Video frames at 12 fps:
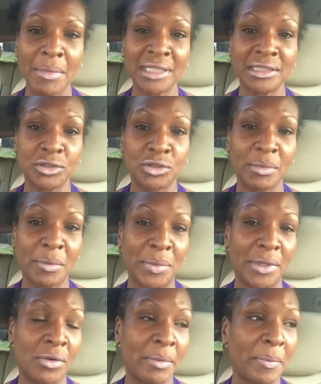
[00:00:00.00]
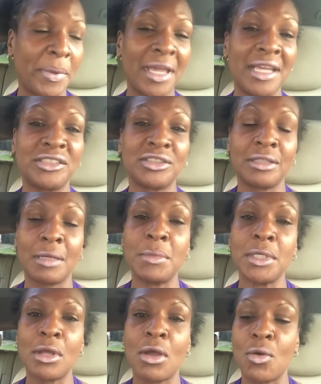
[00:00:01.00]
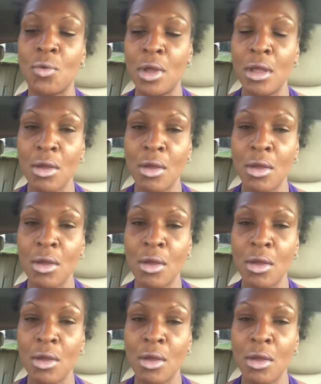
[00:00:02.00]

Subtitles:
message on my page and let me know